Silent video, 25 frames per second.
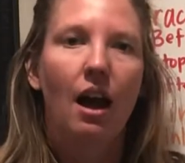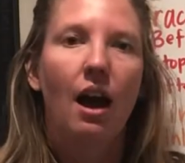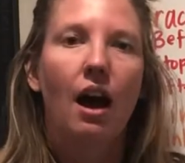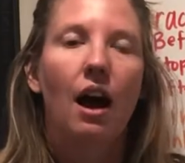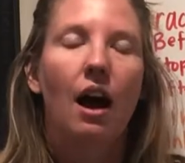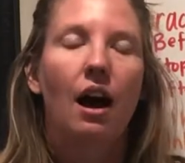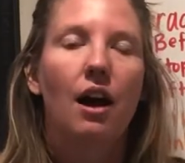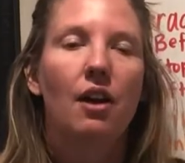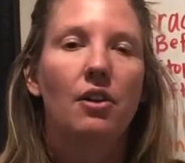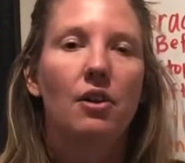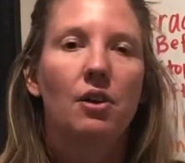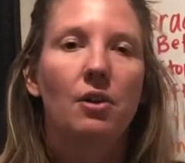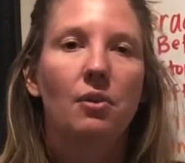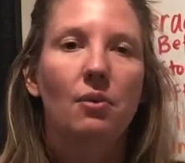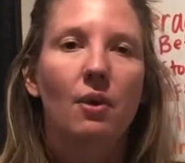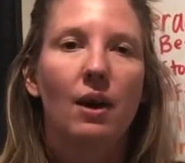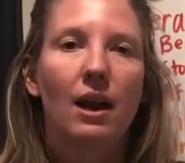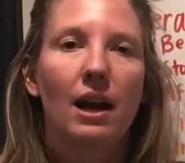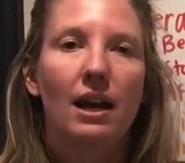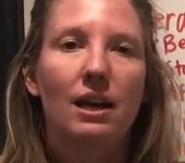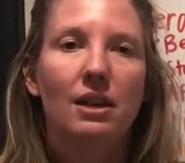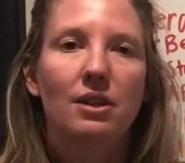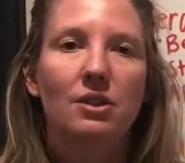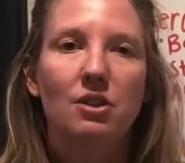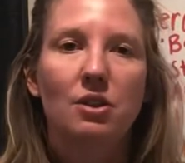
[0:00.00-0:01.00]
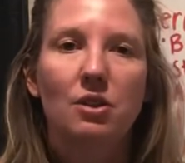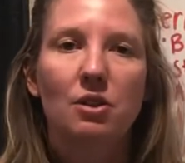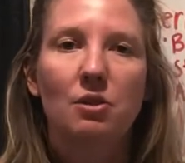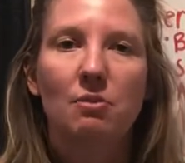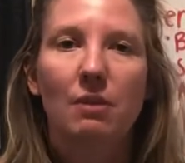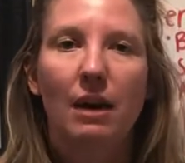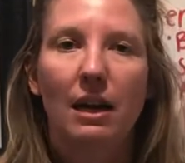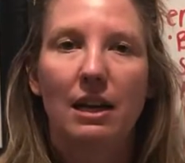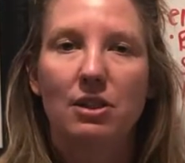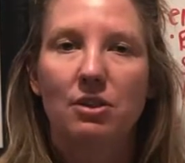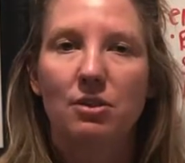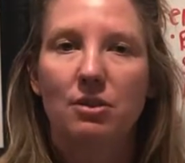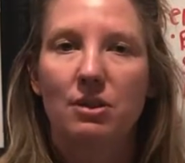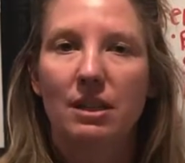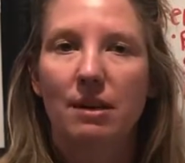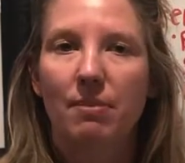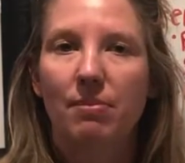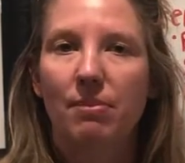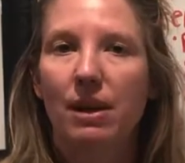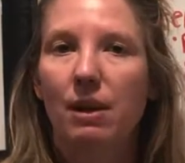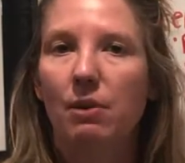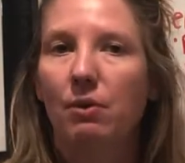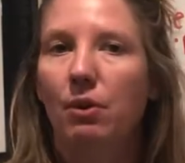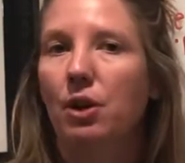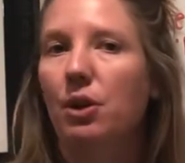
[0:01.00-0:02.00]
Otherwise, you might do
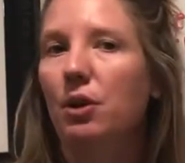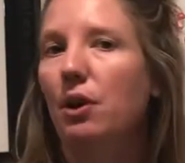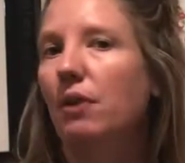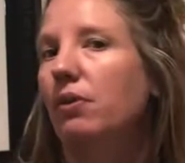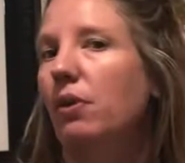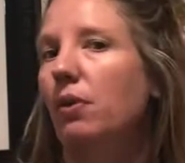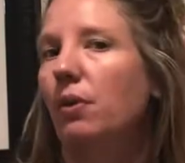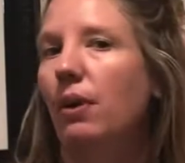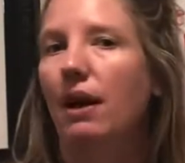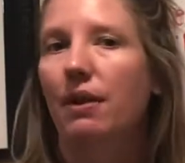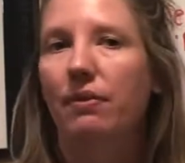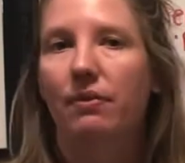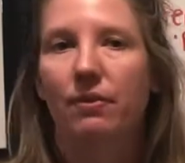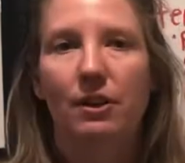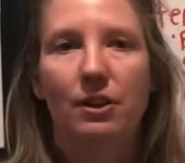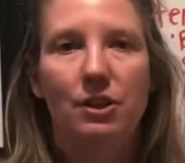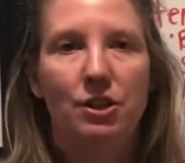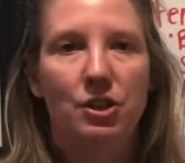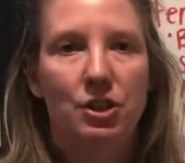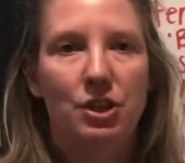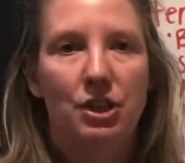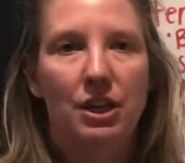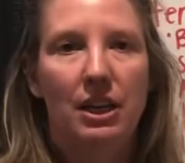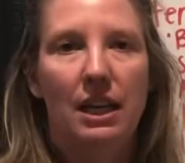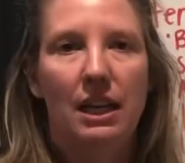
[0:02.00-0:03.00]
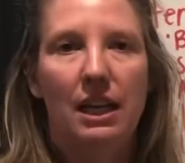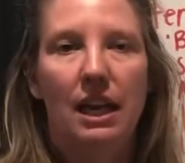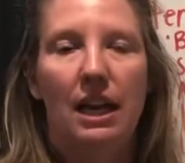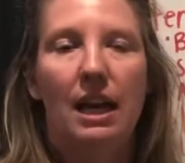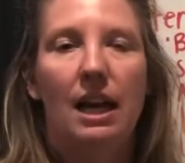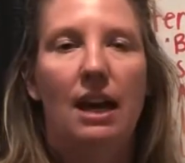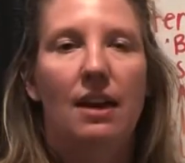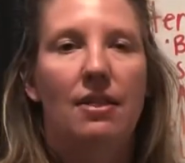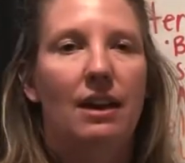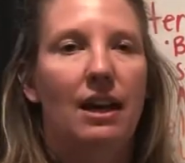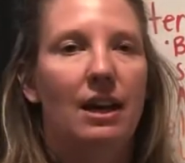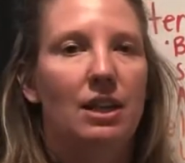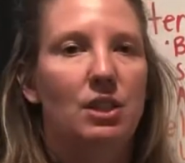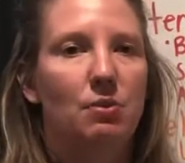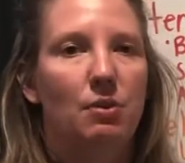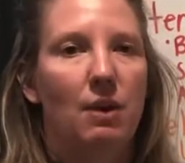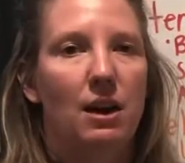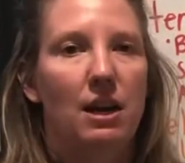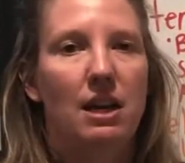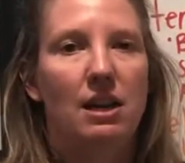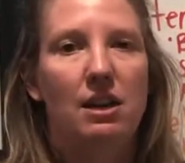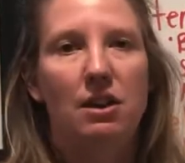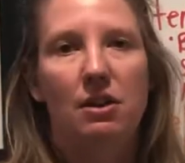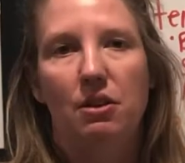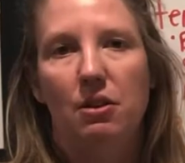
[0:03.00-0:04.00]
something where you have a reference sheet that's
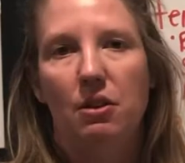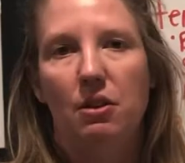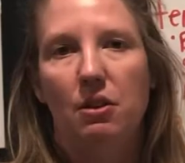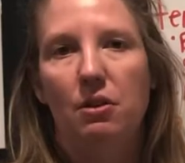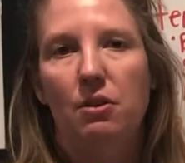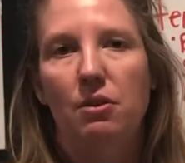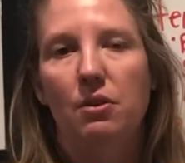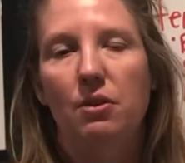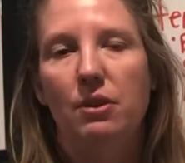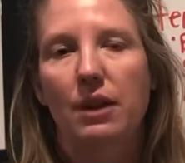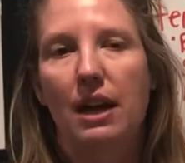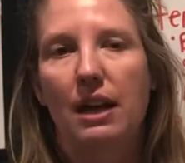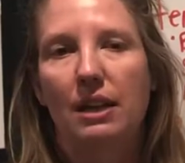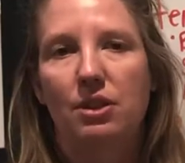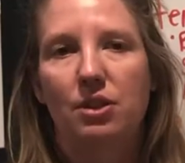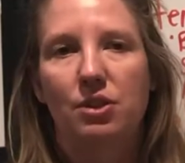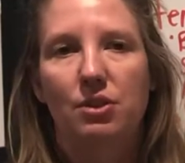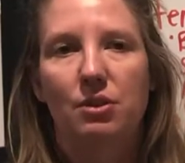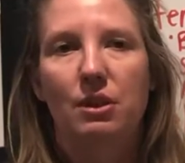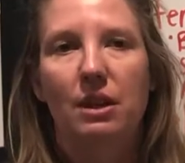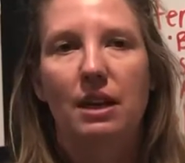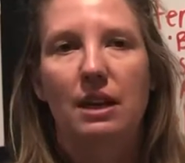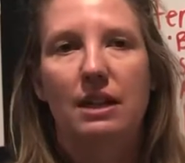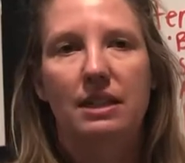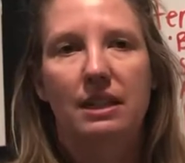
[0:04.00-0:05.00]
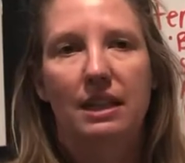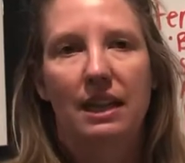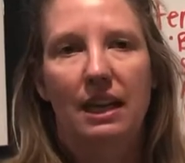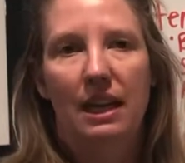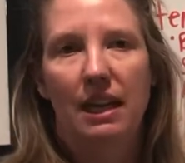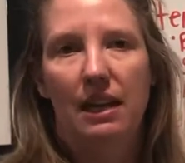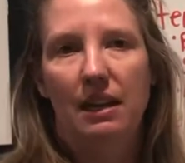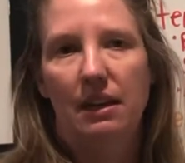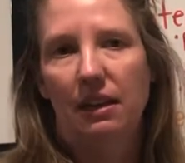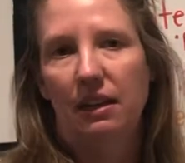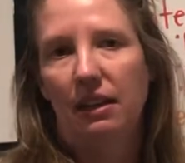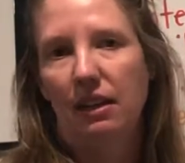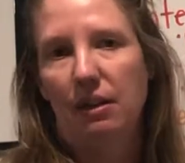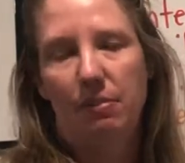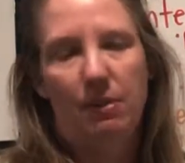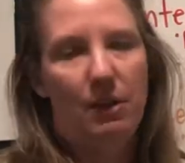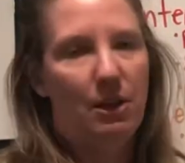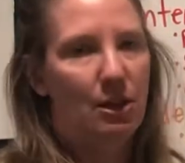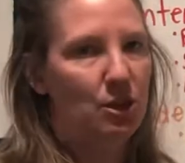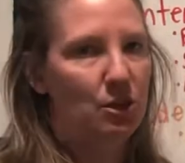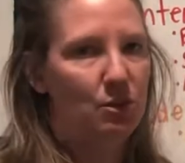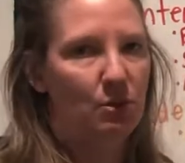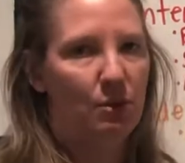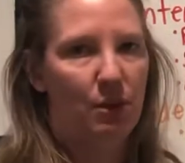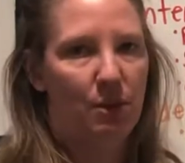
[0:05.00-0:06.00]
ready to go that students can clip
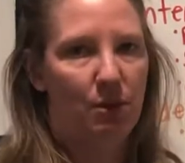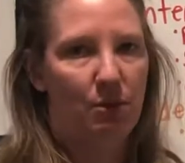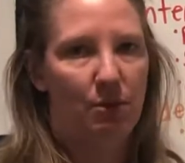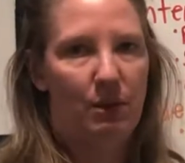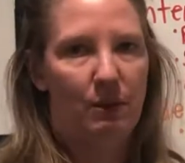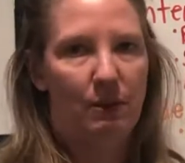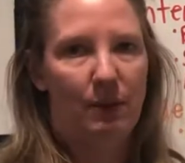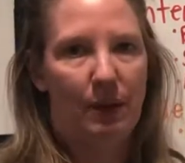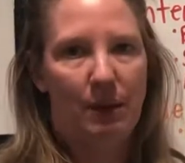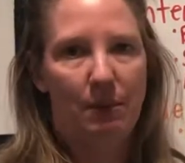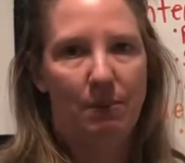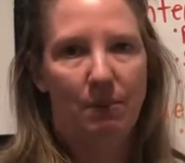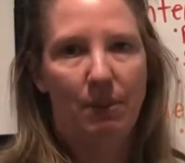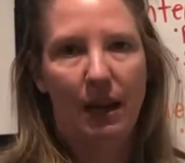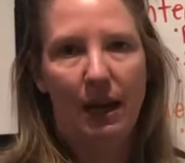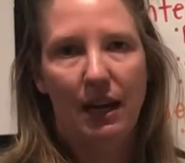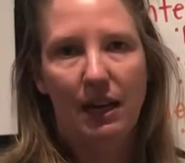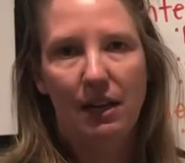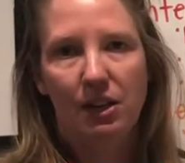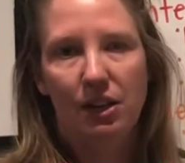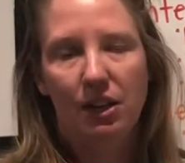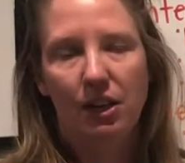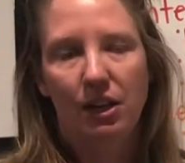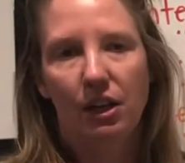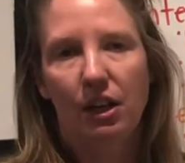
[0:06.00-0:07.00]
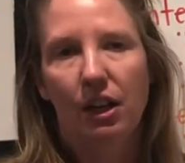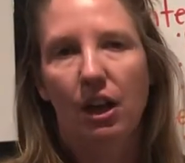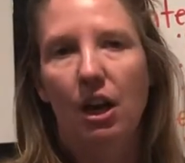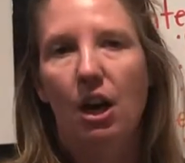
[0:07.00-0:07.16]
into a 3-ring binder